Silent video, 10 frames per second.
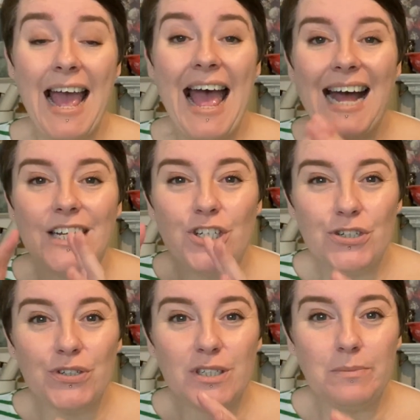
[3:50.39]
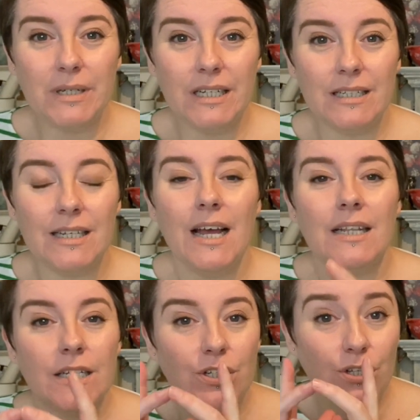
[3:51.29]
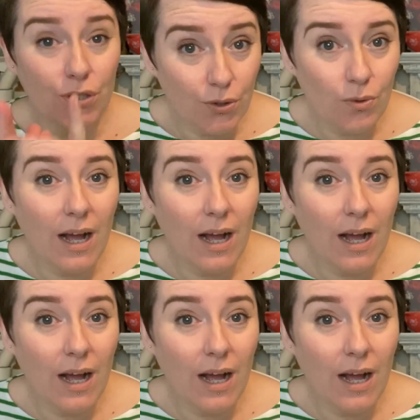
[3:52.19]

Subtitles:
And it just means that you